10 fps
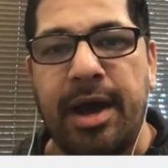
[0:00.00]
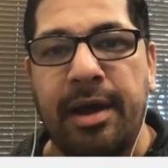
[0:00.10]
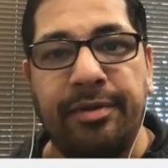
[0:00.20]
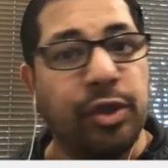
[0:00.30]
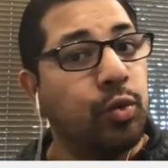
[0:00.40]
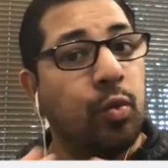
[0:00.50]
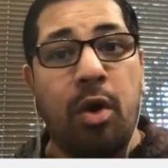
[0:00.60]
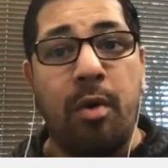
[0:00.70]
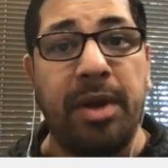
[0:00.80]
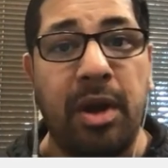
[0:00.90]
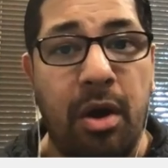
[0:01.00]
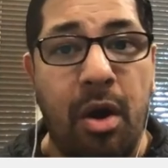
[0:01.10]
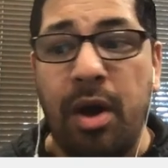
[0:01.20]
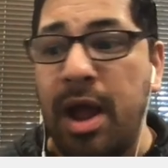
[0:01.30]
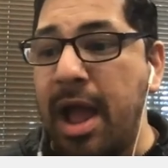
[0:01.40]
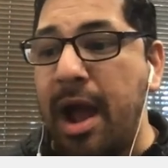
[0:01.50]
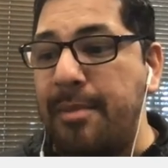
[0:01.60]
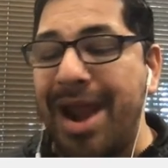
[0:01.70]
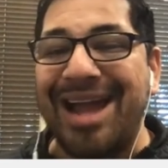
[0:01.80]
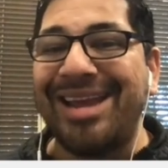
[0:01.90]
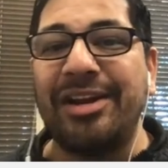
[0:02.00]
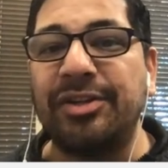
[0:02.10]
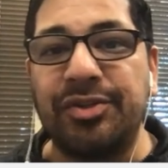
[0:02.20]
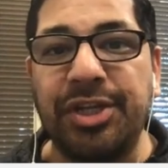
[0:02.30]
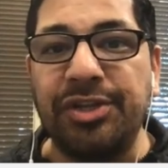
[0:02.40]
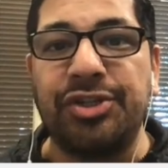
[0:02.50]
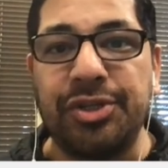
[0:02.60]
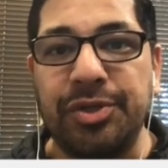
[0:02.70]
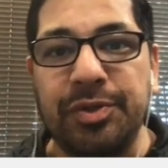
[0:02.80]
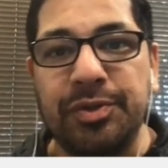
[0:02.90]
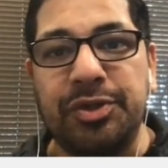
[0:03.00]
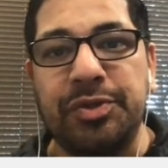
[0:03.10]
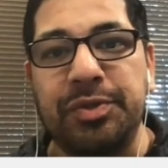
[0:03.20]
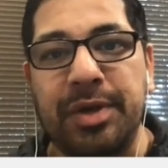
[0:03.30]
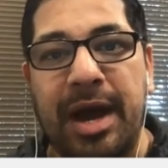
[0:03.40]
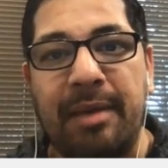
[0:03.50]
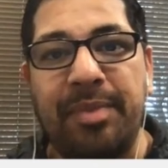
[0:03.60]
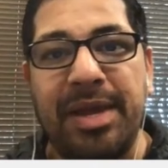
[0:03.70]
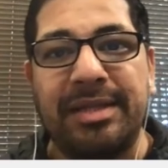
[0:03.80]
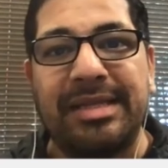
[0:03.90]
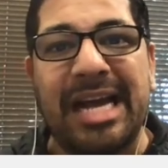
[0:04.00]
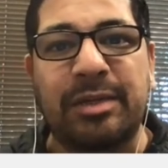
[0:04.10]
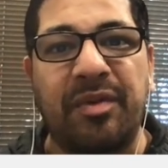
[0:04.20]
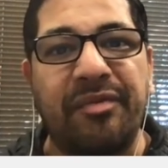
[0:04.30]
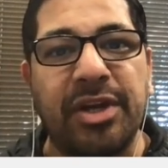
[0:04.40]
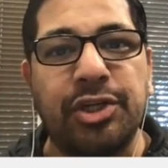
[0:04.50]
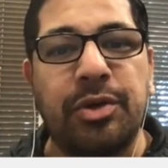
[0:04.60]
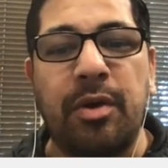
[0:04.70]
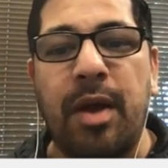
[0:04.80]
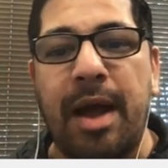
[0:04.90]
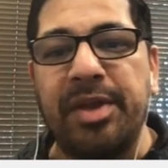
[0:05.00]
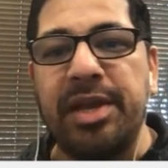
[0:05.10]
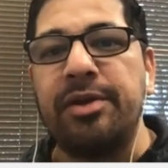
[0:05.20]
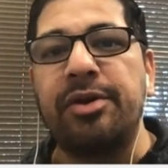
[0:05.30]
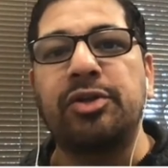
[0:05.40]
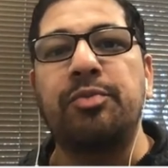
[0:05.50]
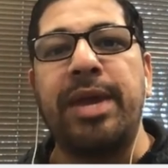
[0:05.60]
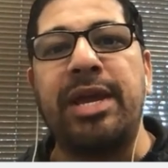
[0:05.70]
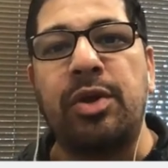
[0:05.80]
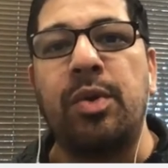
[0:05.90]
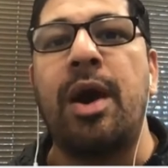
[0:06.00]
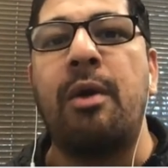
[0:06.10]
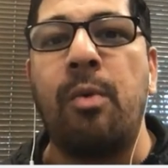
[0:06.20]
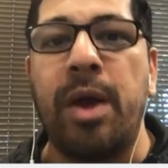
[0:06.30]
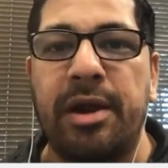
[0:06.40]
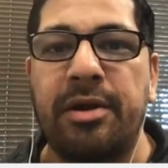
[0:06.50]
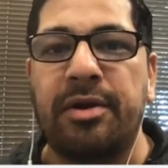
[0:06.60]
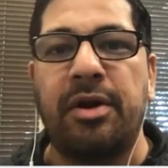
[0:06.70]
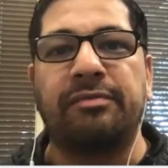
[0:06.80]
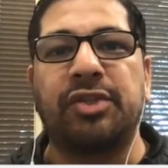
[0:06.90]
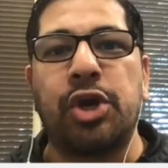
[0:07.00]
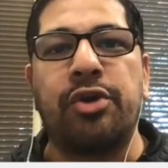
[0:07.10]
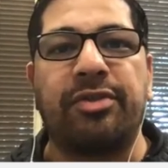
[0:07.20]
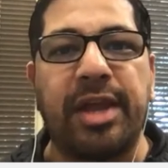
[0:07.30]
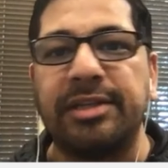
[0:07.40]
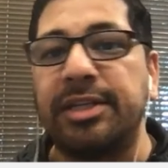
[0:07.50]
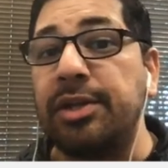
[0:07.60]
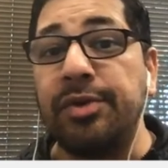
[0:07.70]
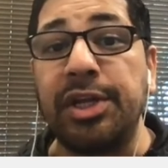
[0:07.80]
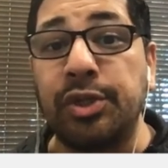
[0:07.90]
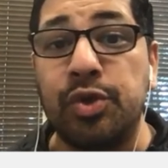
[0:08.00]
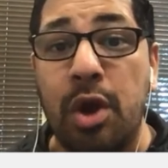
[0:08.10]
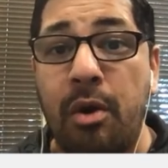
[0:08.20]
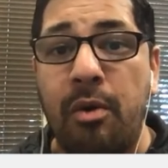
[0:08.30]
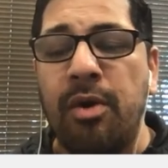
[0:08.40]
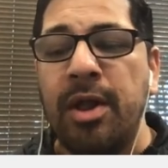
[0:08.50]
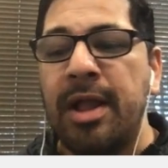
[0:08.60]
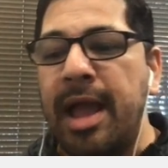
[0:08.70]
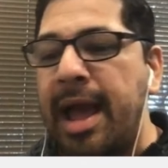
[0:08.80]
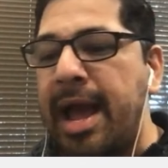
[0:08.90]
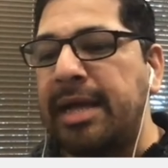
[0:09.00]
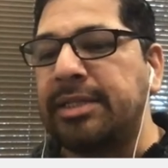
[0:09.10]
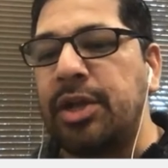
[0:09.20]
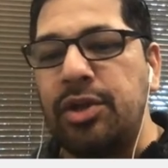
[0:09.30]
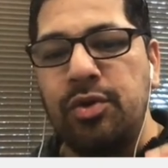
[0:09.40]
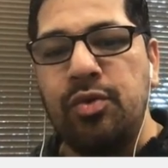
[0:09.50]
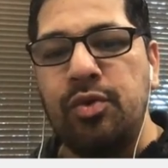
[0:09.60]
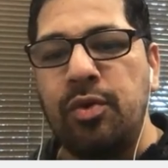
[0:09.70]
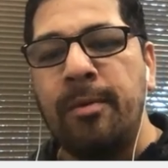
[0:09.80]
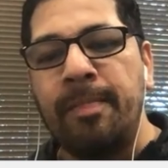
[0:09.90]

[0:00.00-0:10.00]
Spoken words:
This won't be long. I'm not here to teach you to be a tax professional. I'm here to make you aware of certain things that you need to know as you